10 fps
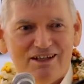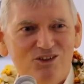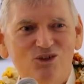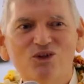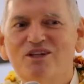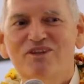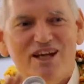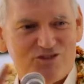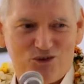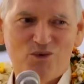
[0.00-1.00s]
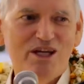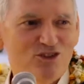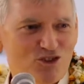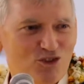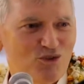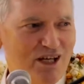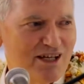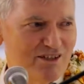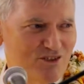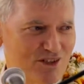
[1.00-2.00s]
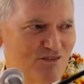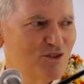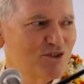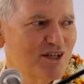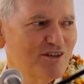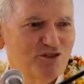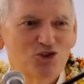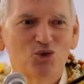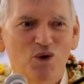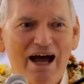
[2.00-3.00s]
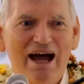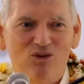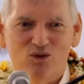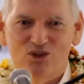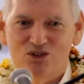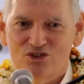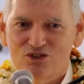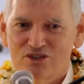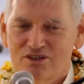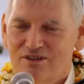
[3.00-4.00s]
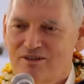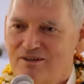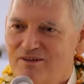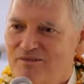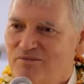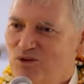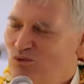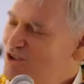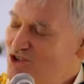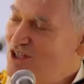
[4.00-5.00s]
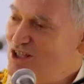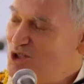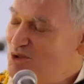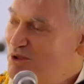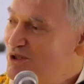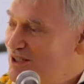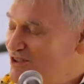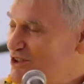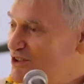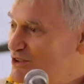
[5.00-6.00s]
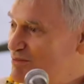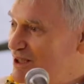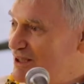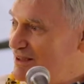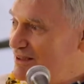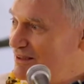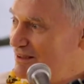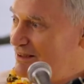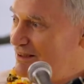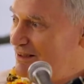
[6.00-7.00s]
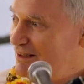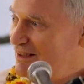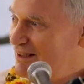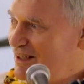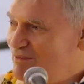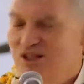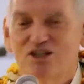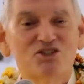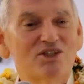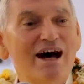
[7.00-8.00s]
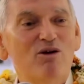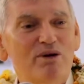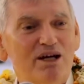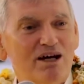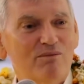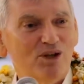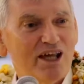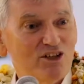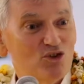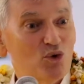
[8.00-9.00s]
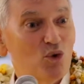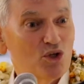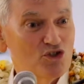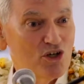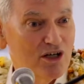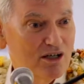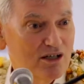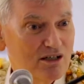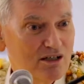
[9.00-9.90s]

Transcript: you don't even have to wait 2 days. Give yourself 2 hours. What's the experience going to be? I mean, it's now become like torture.